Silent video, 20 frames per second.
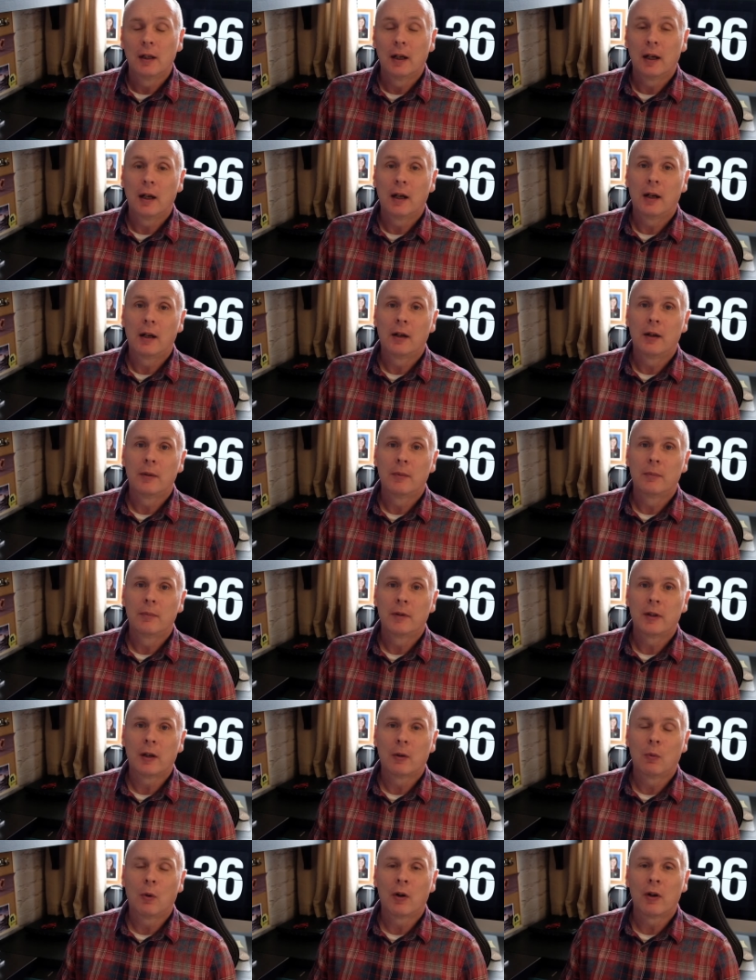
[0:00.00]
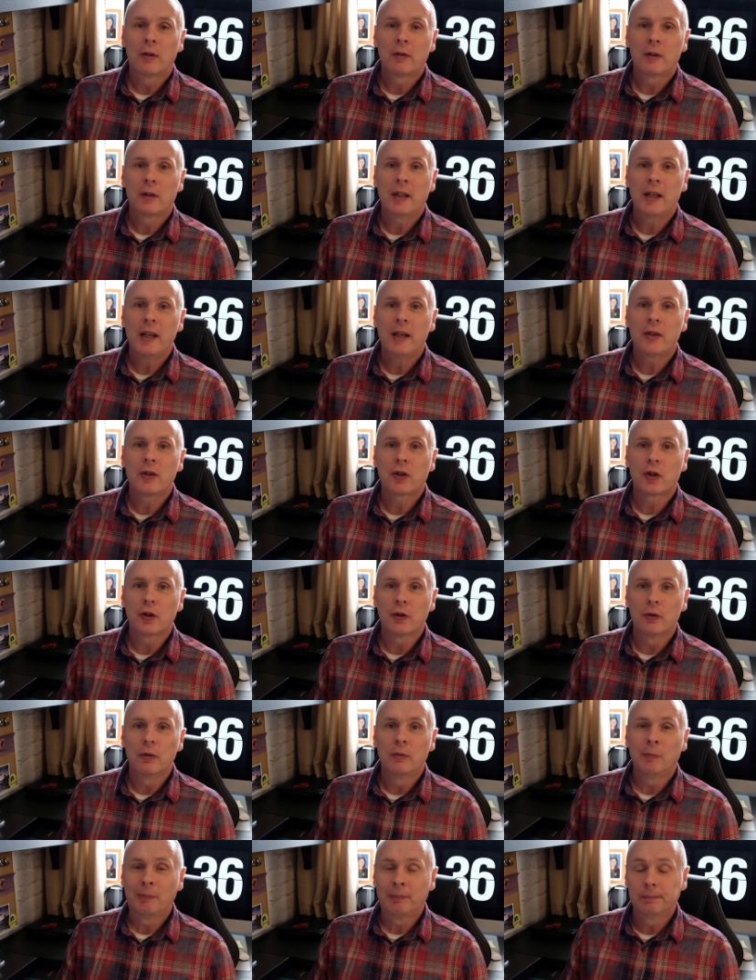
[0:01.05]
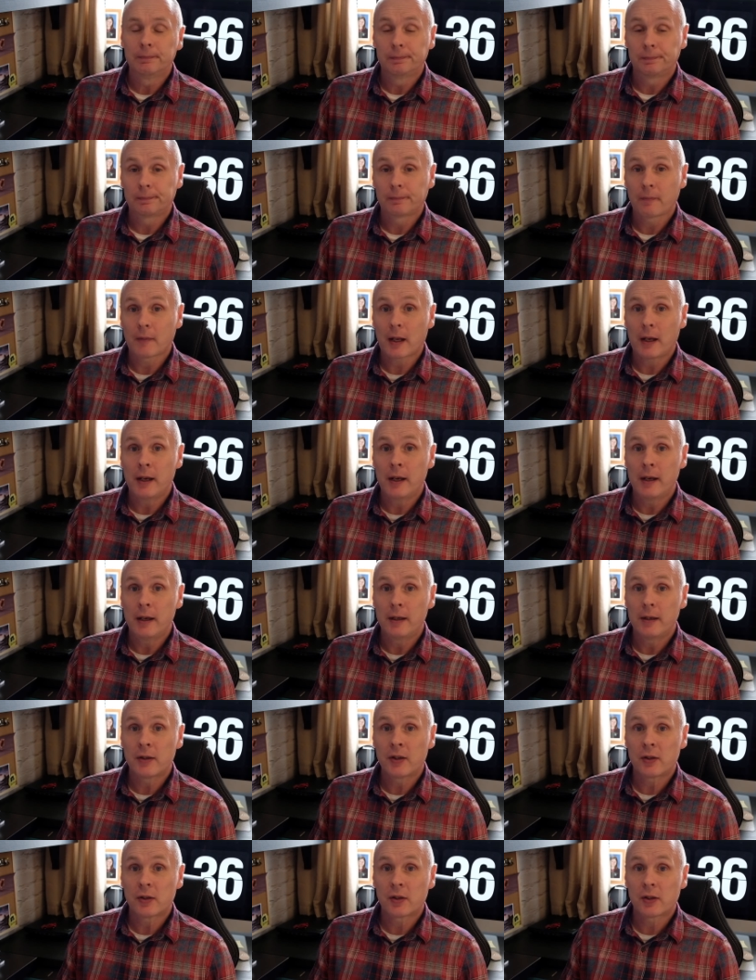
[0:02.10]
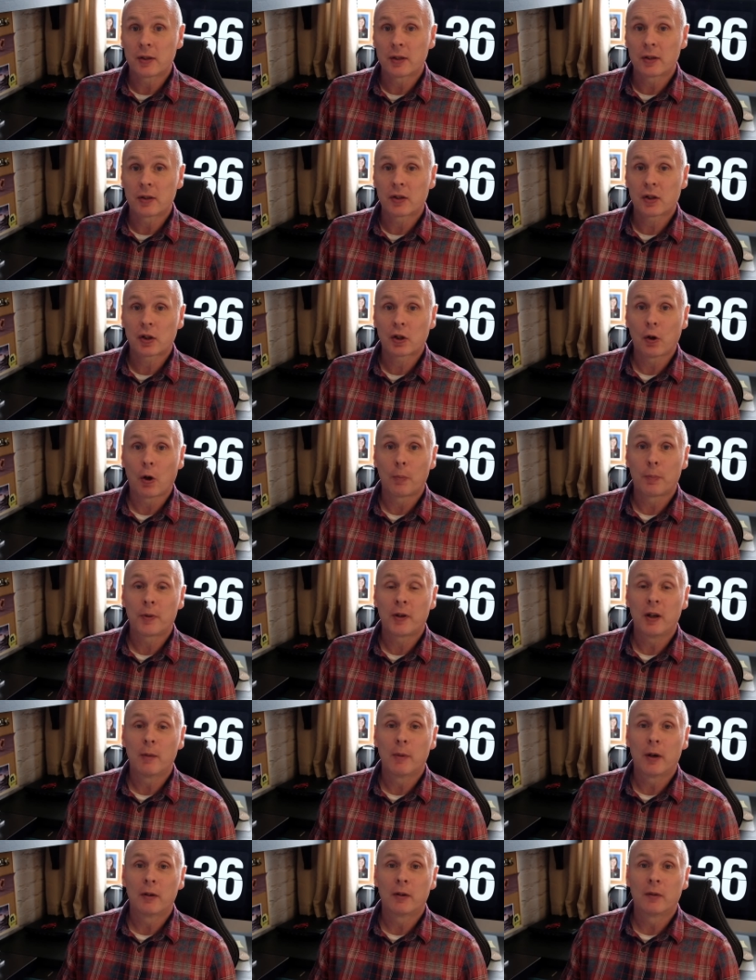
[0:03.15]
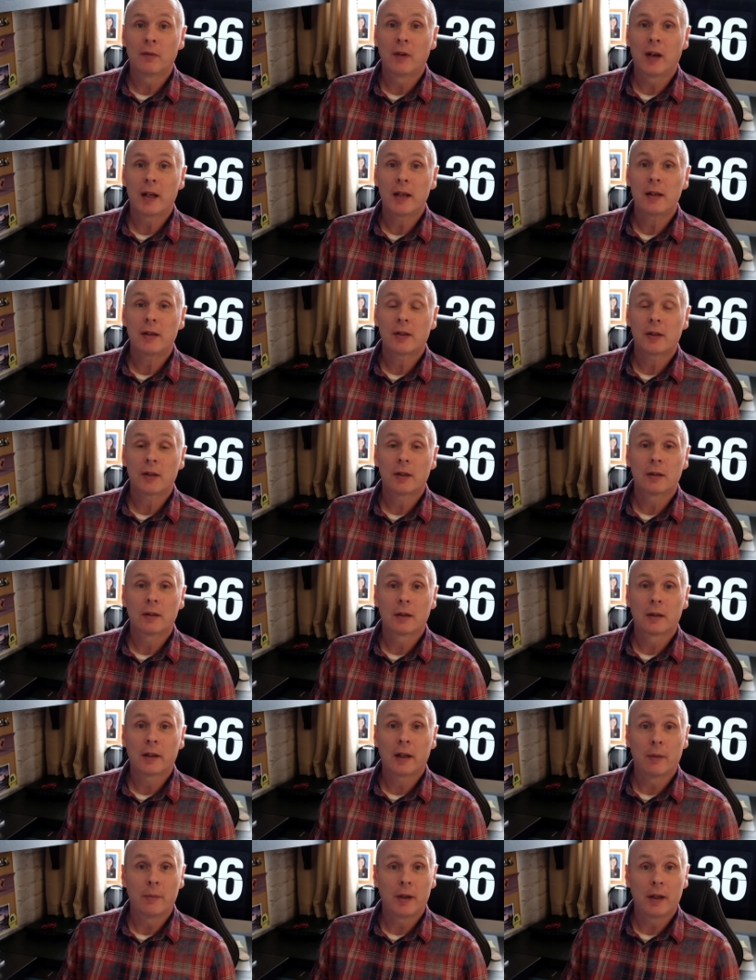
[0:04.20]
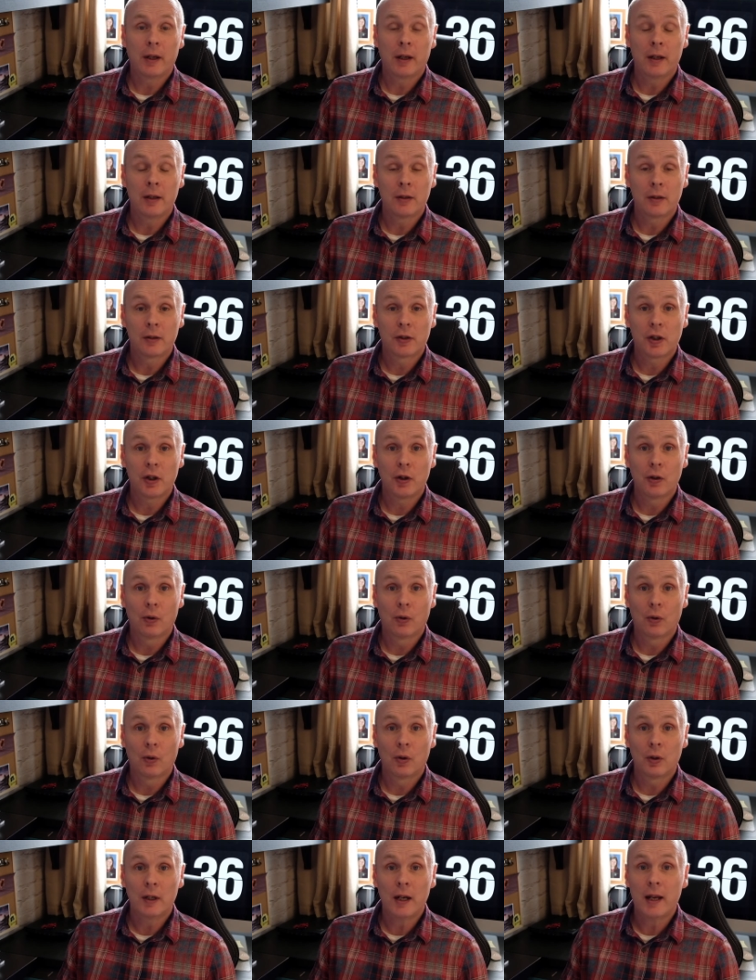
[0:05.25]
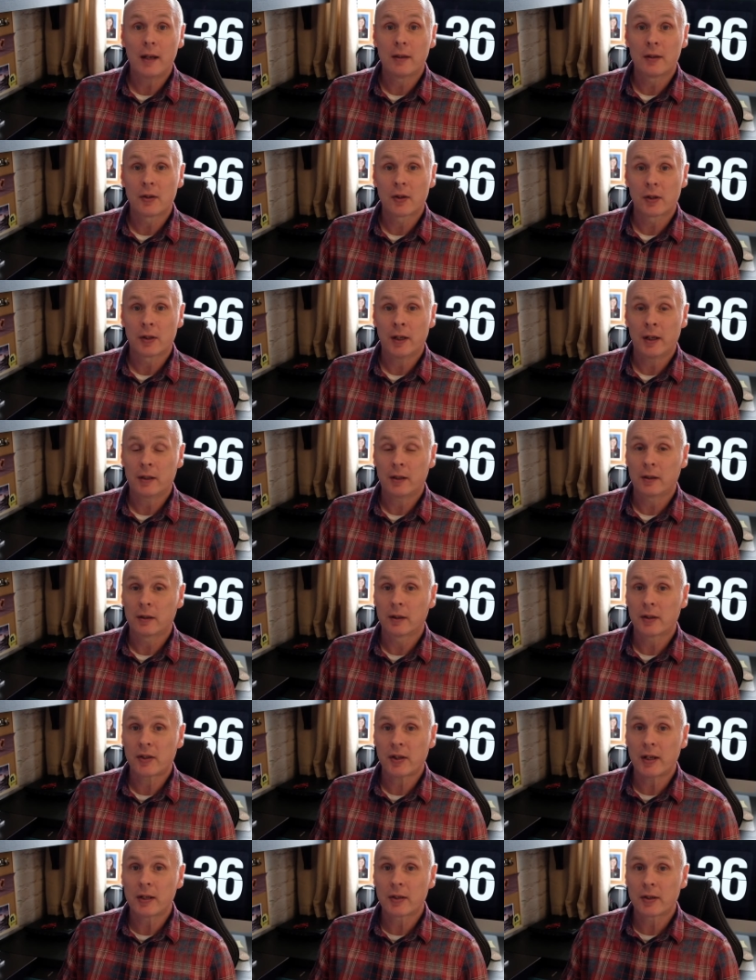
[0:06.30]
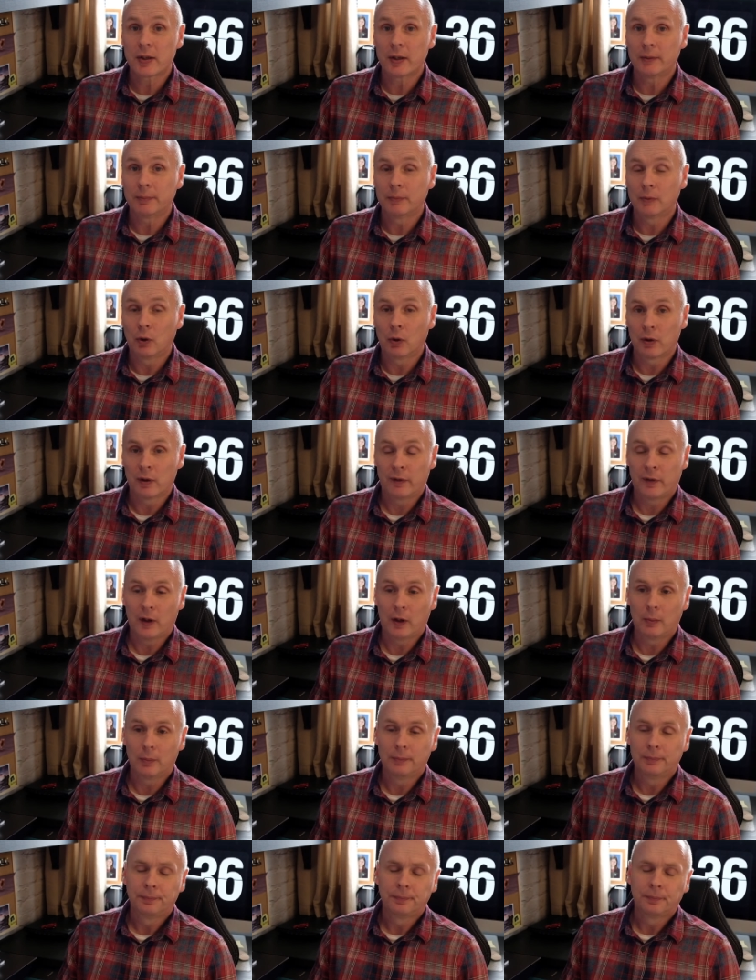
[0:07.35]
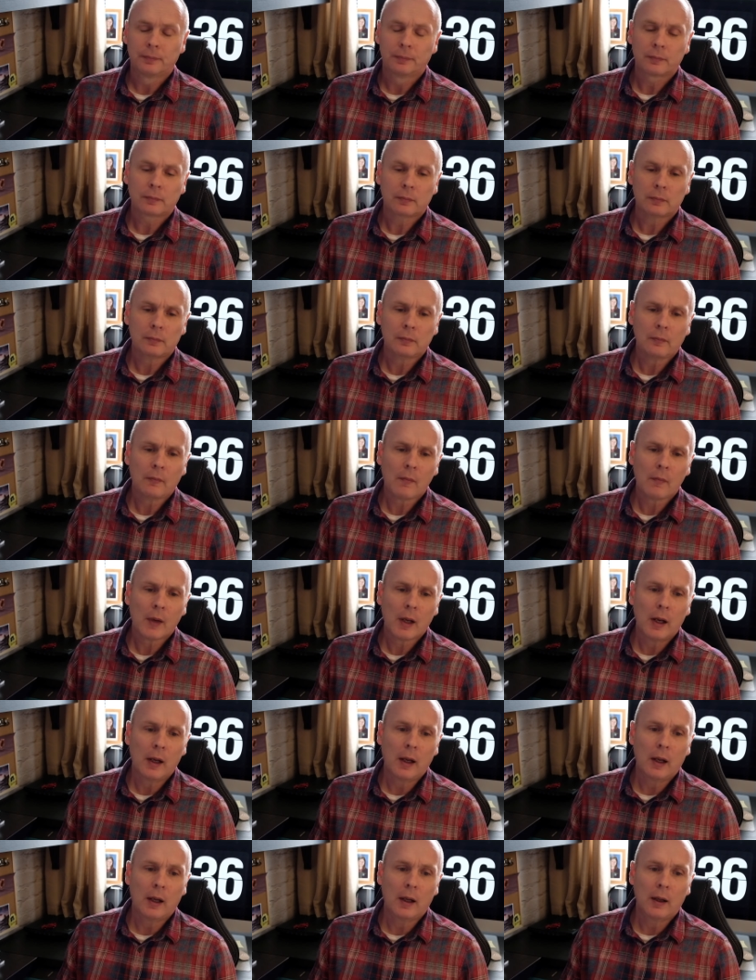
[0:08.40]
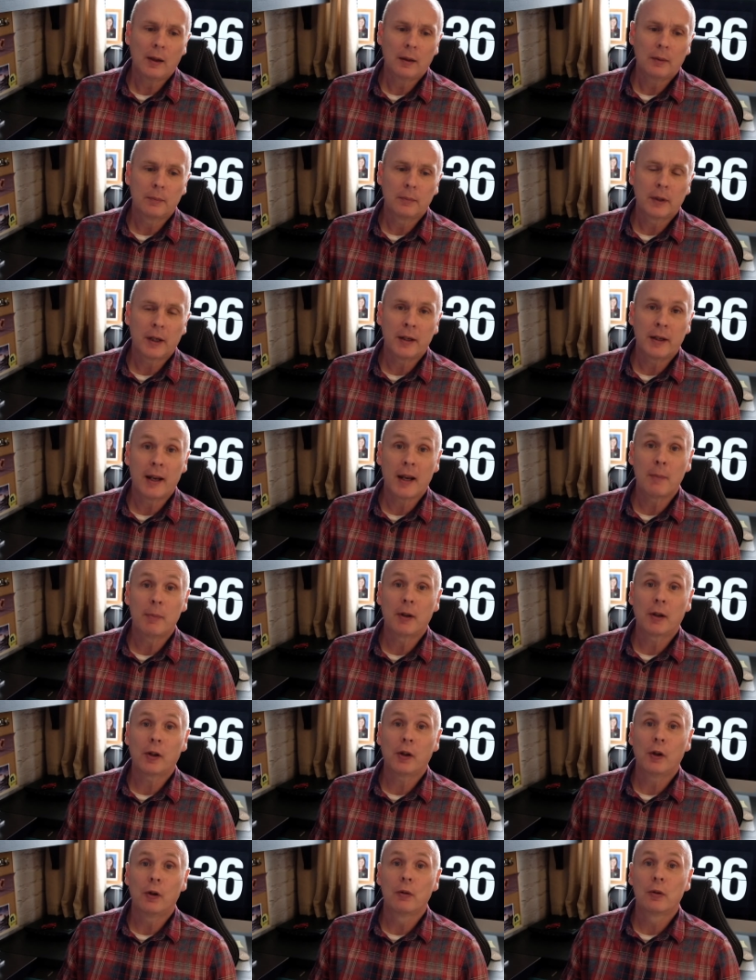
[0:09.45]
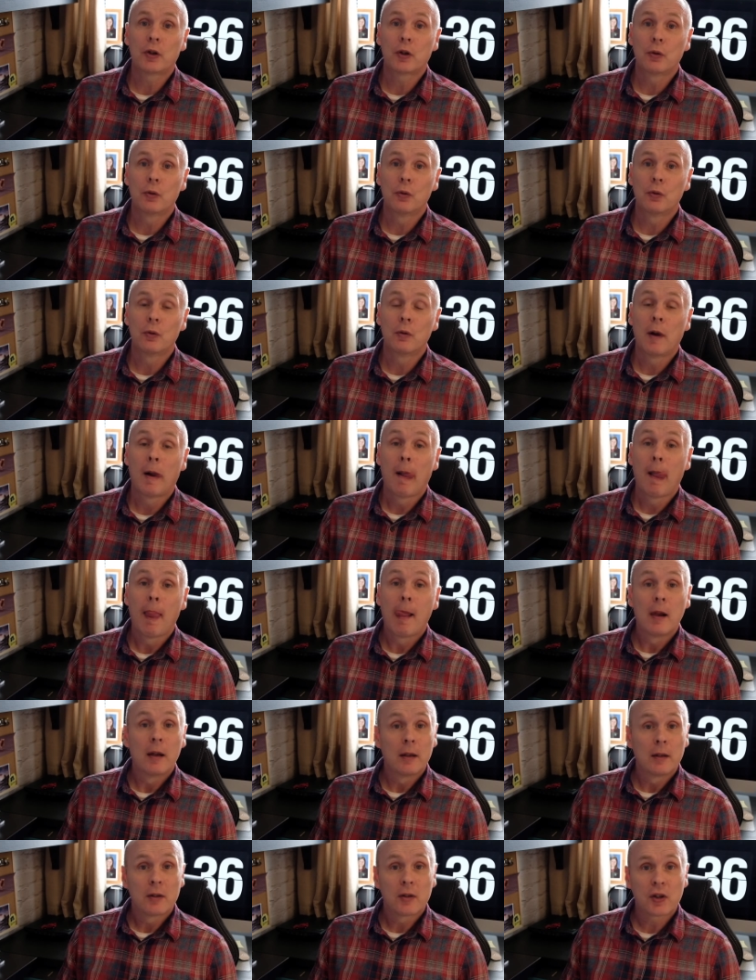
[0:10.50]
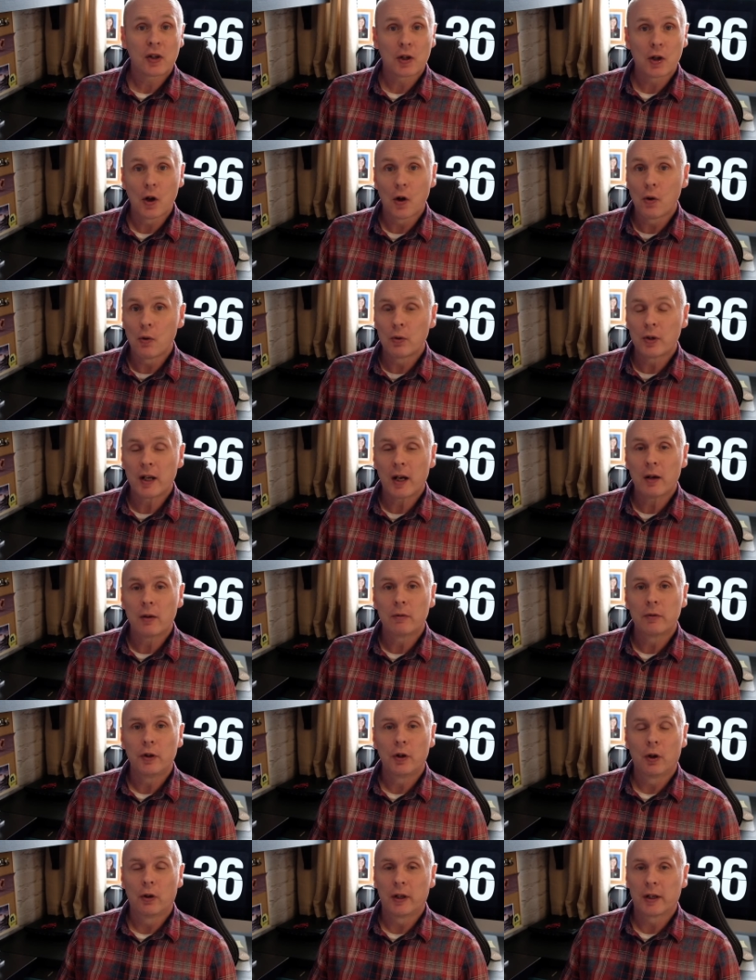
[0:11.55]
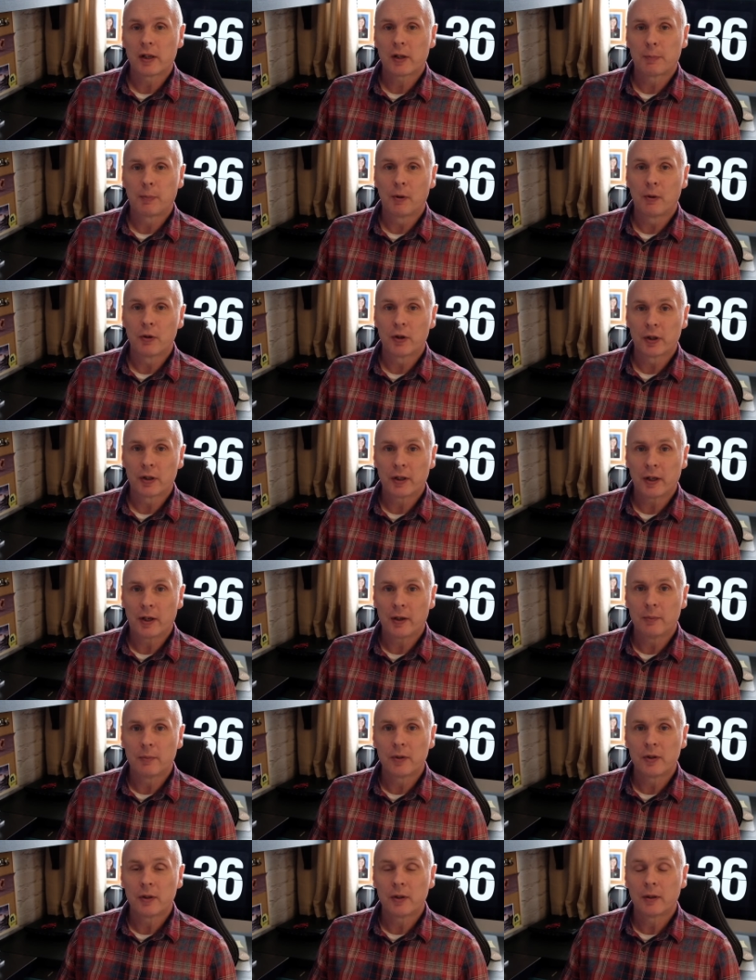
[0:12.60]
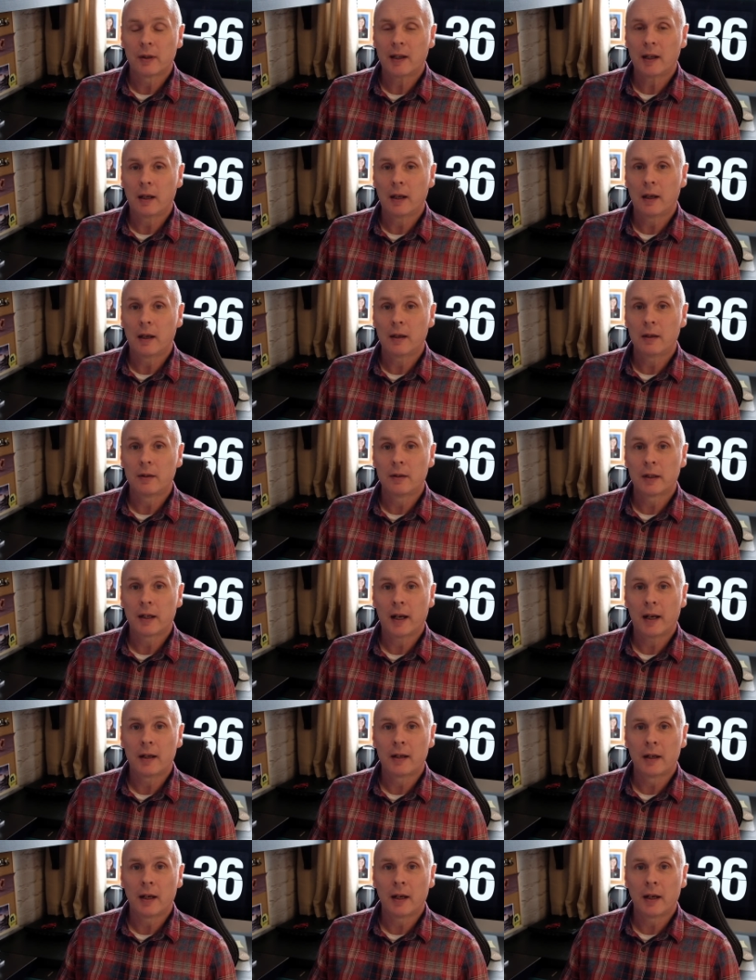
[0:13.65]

Um, now what these do is stop the amount of light coming into your lens and hitting the sensor or the film, um, enabling you to slow down your exposure times and get